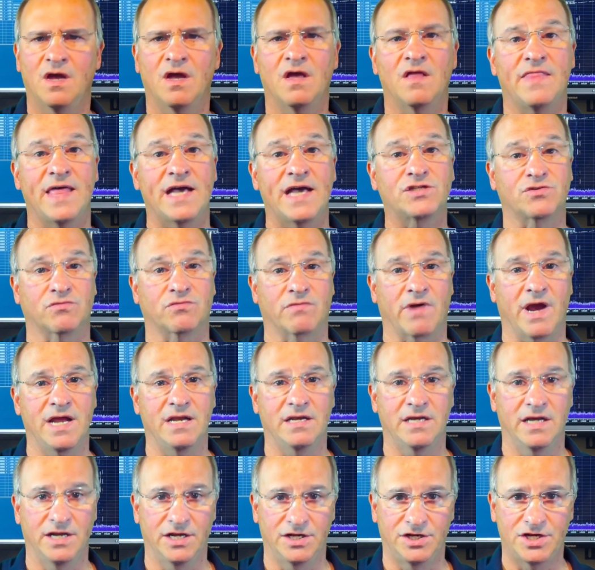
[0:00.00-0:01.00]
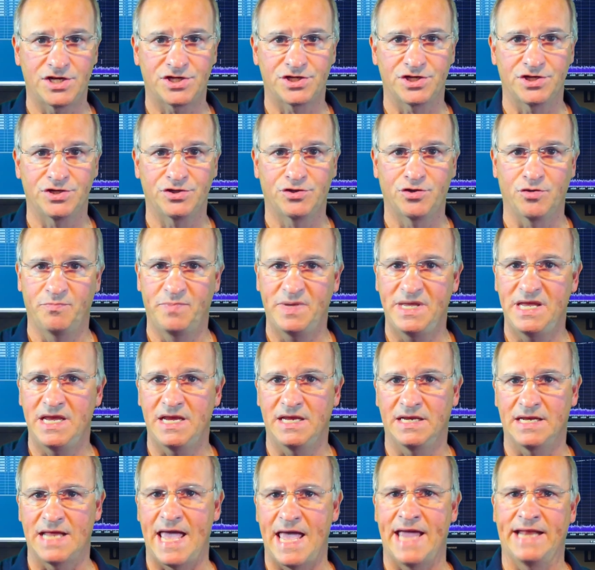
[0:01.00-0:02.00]
That's right, in addition to
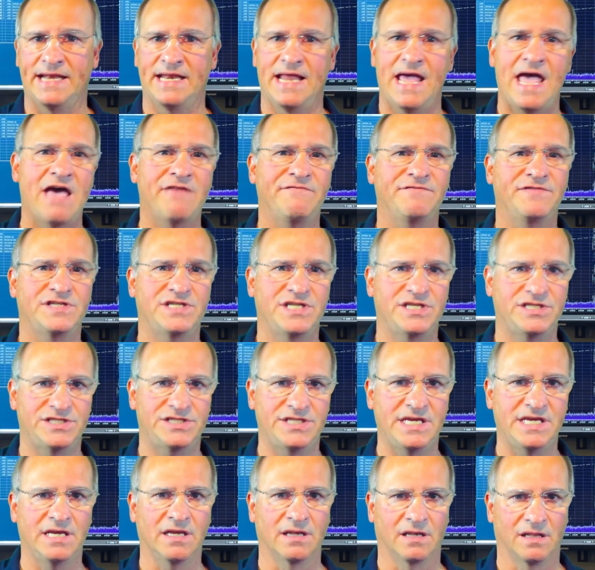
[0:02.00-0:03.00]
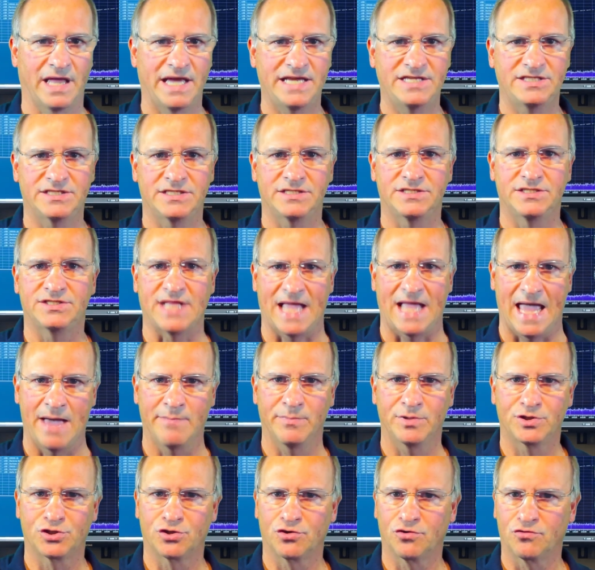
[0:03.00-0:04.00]
being an FCC licensed
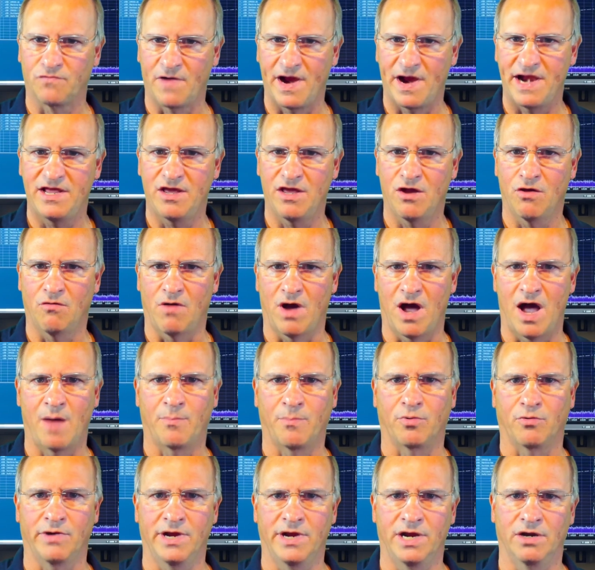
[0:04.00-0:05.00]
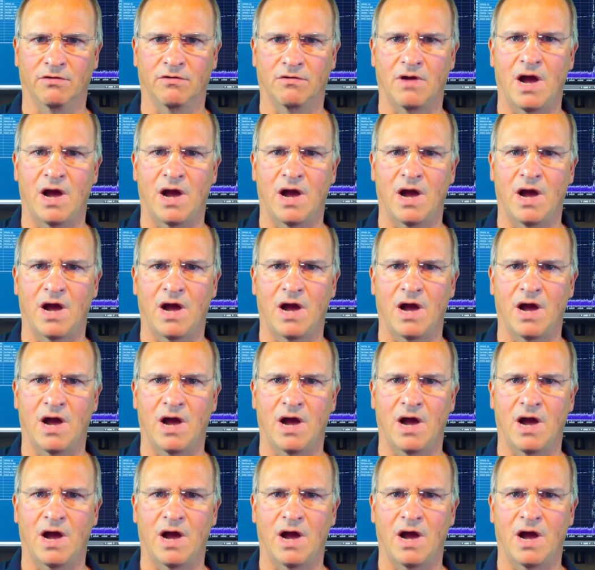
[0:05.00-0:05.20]
amateur radio operator,